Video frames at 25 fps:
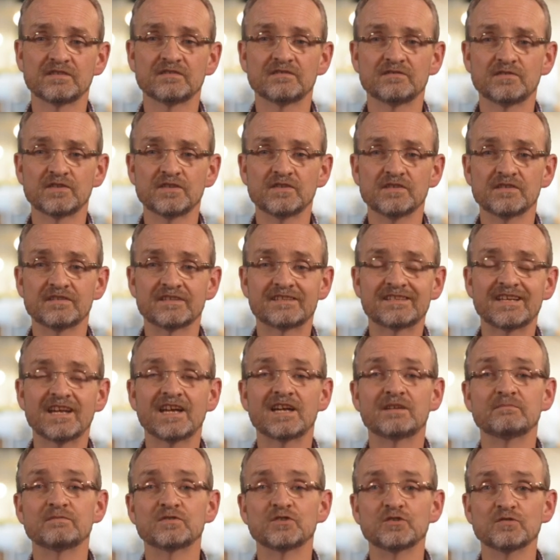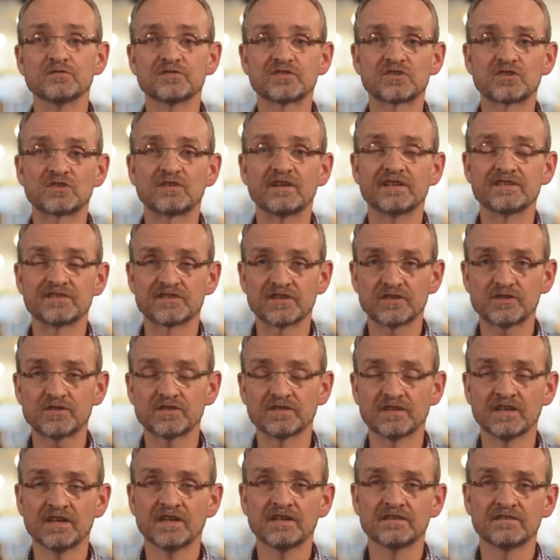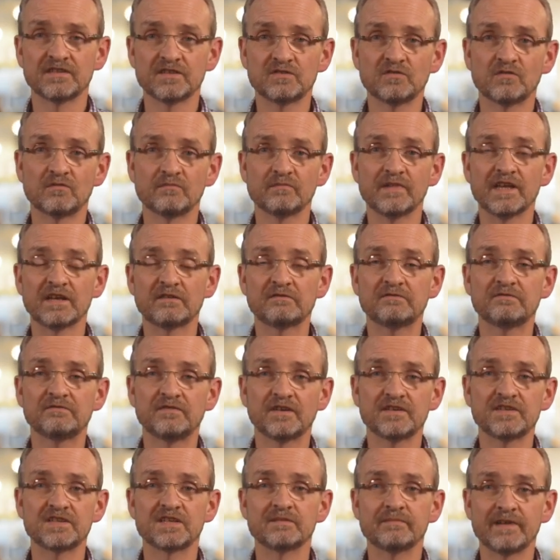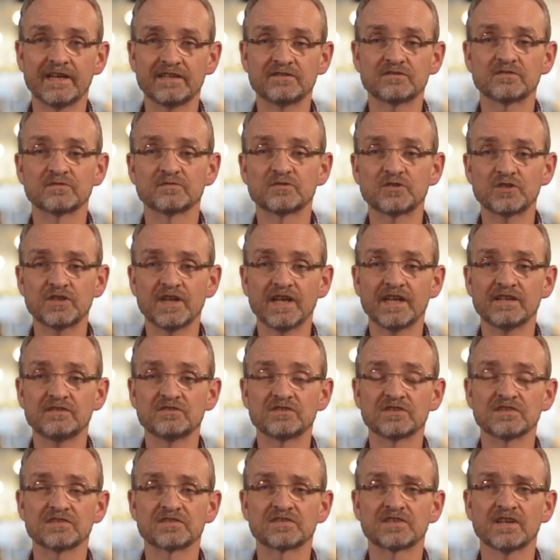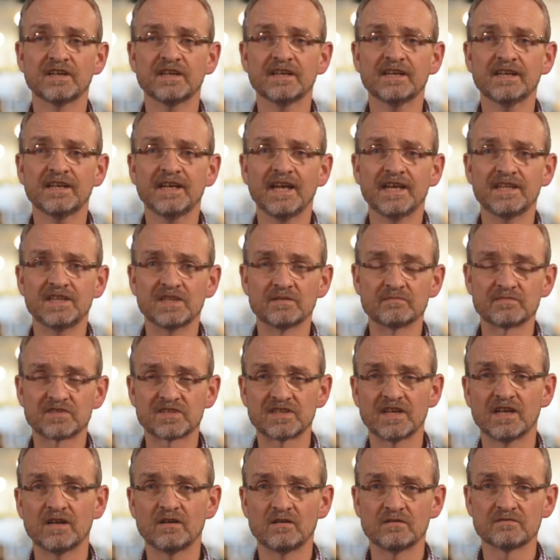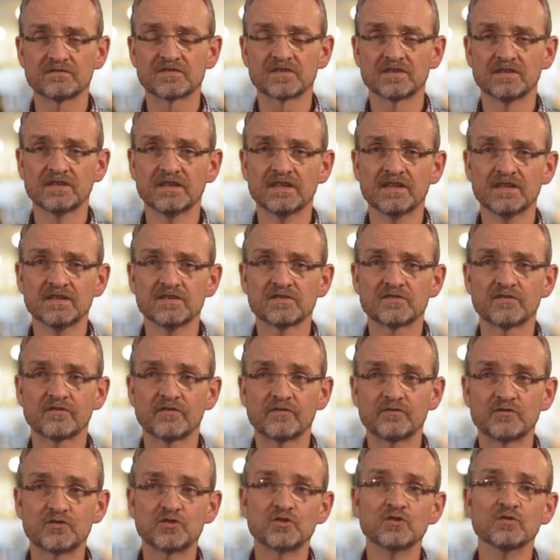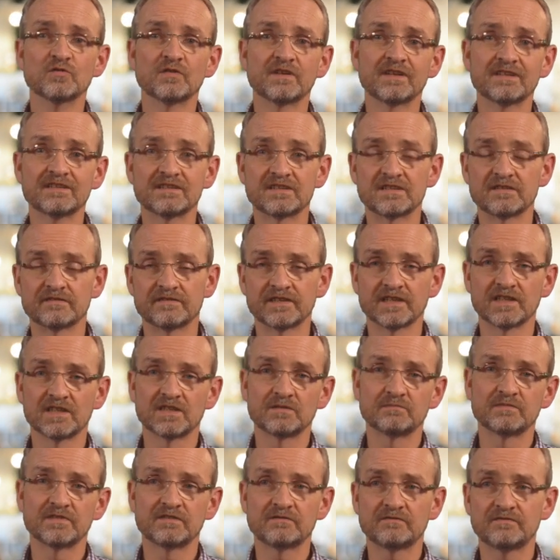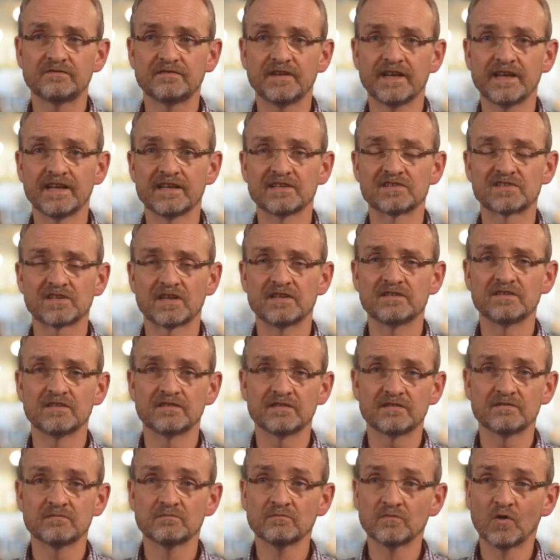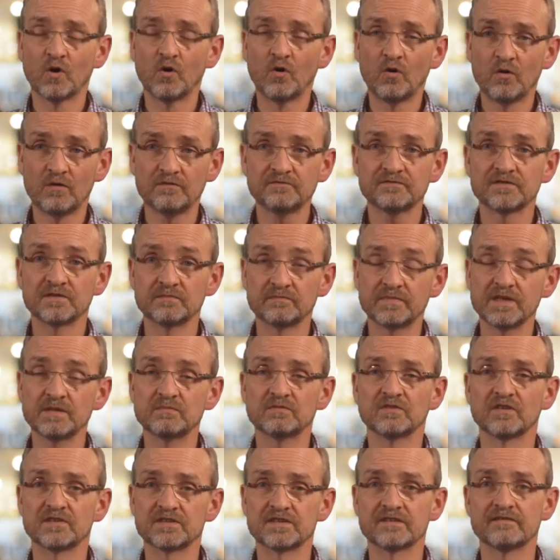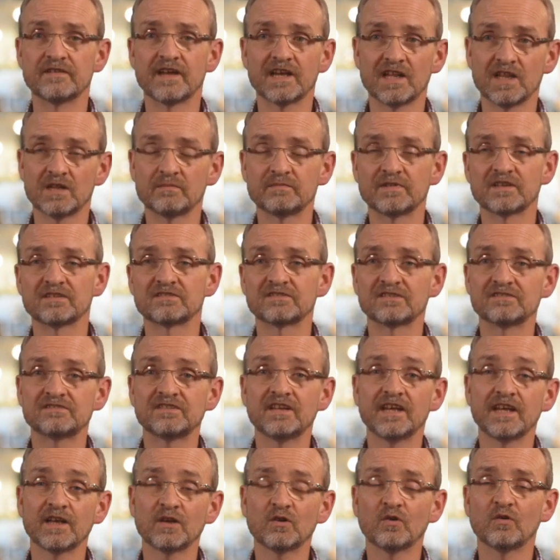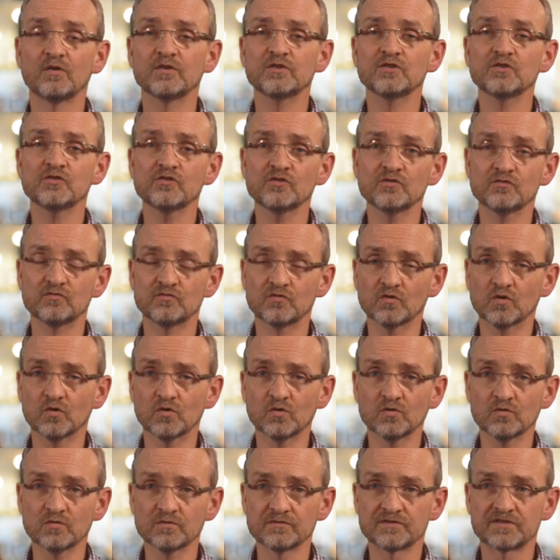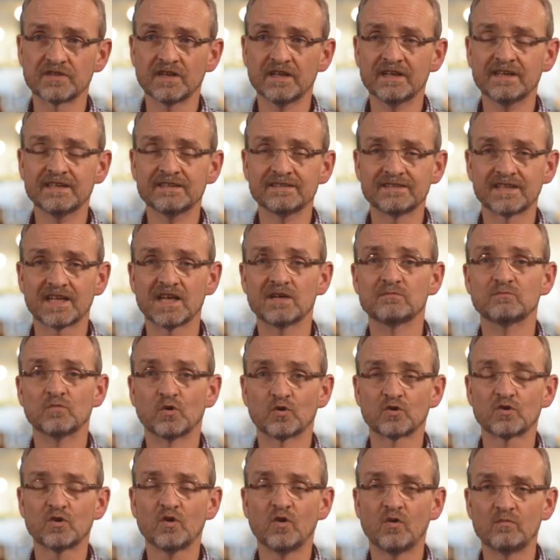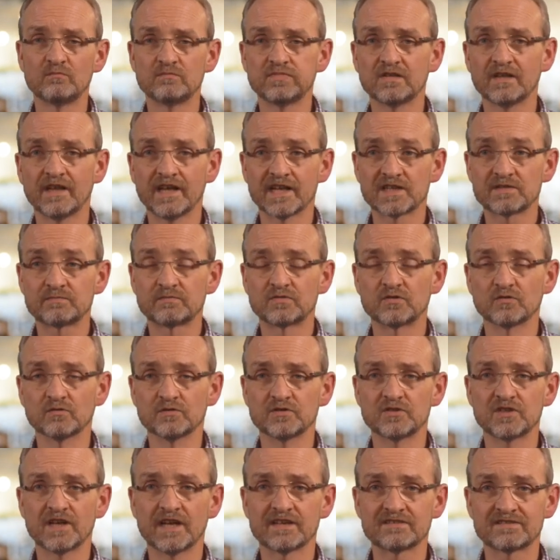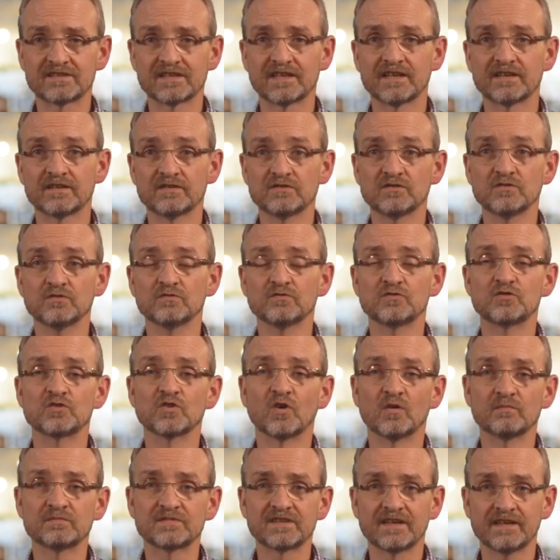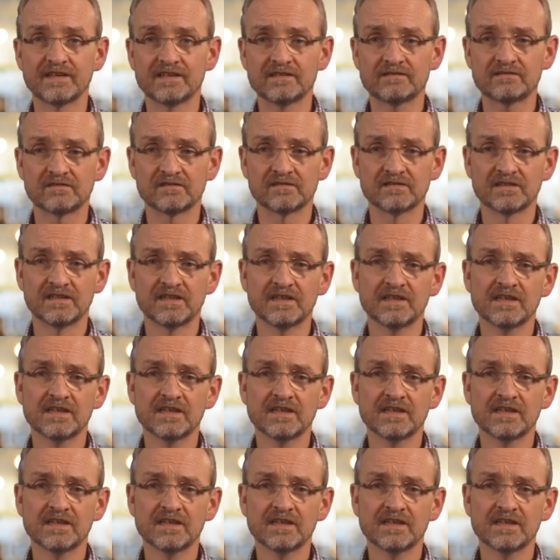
the term is used, transition, they don't make fundamental changes in themselves. So during the development phase, and often people are developing to take on new roles, to get more complex projects, to get a new job title.